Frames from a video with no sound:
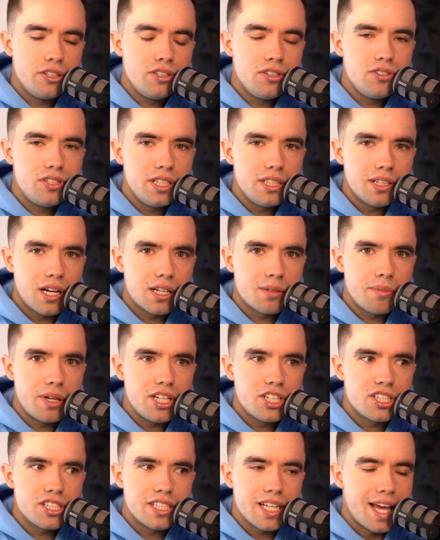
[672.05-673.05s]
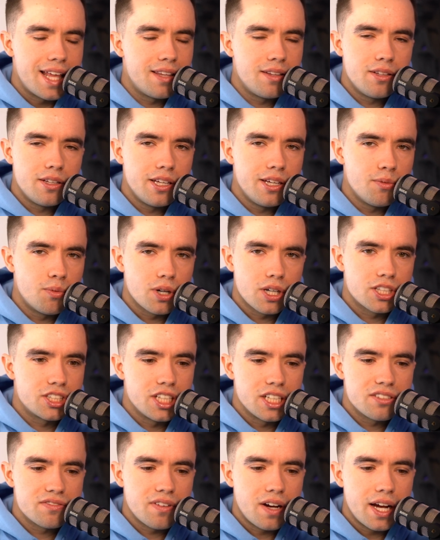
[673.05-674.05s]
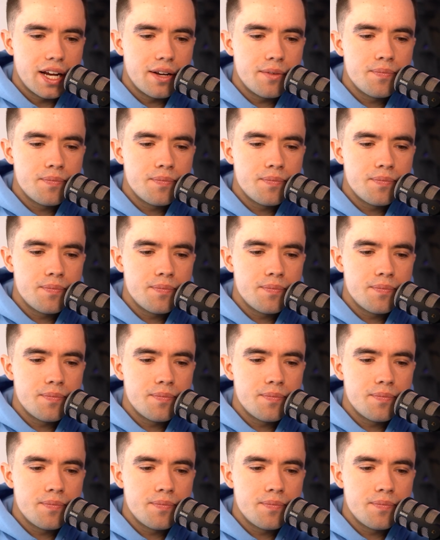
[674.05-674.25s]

use these automations and it worked just fine.